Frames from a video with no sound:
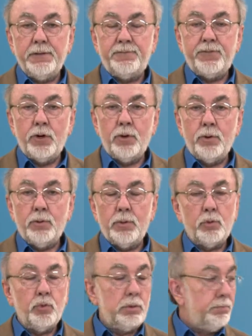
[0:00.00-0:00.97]
flow
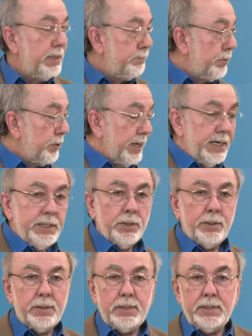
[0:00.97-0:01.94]
would be
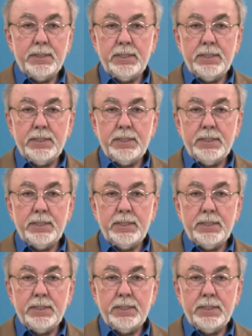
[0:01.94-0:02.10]
perennial.